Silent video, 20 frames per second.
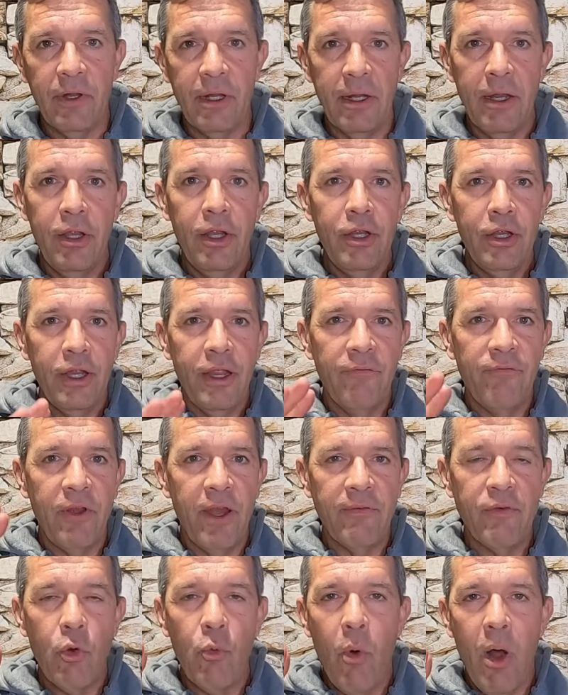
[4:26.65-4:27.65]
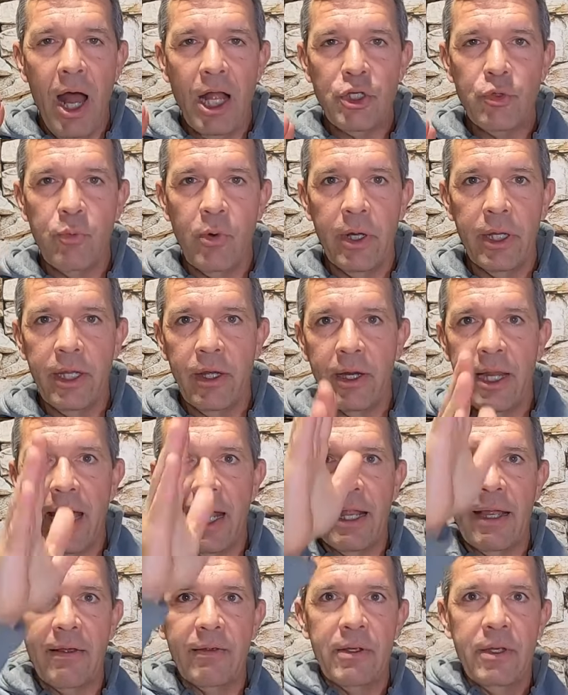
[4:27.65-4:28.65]
And if you ever watch one, they'll
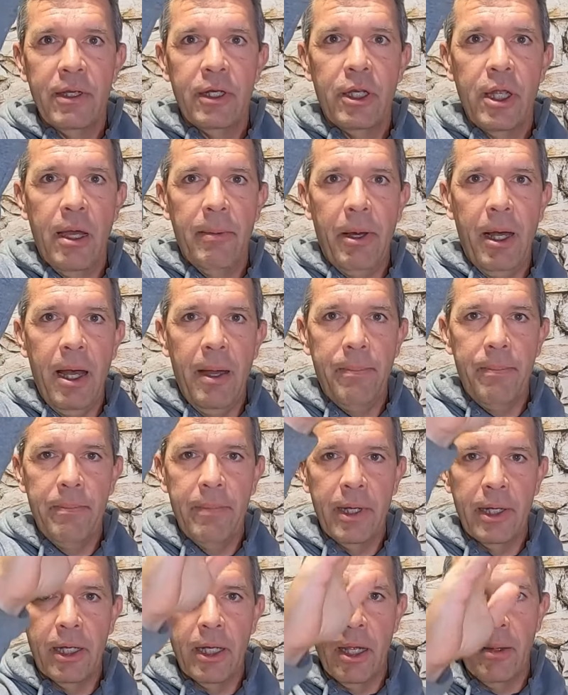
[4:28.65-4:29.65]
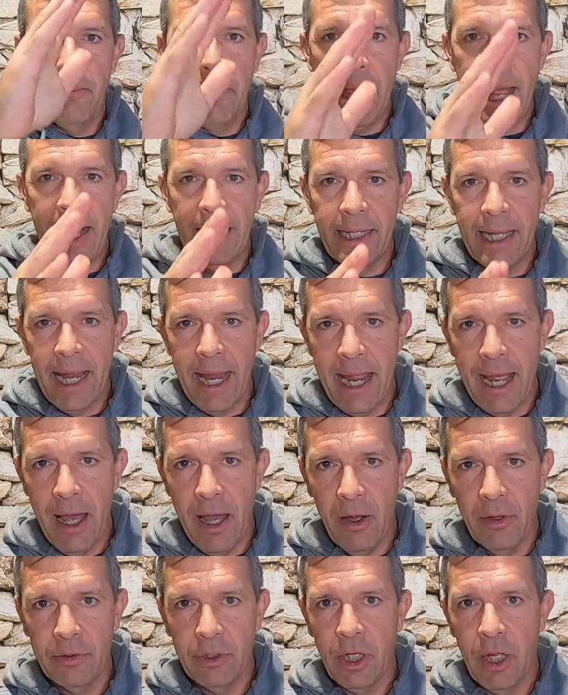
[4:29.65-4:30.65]
kind of come up and come back
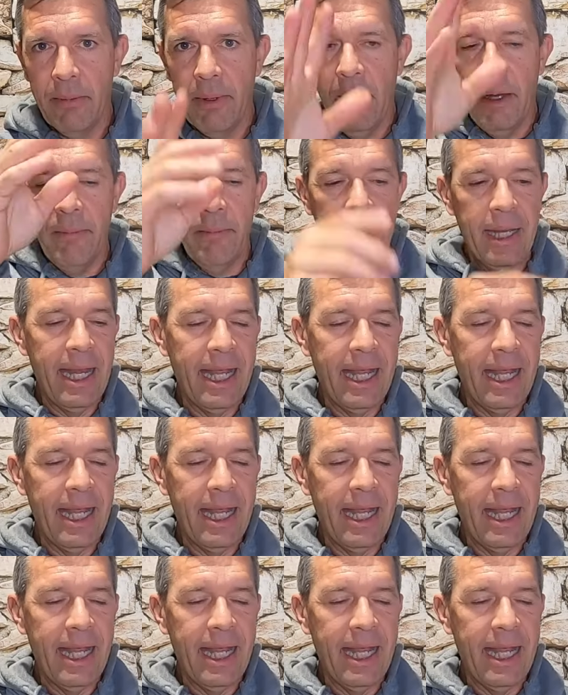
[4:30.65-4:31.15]
down, come up.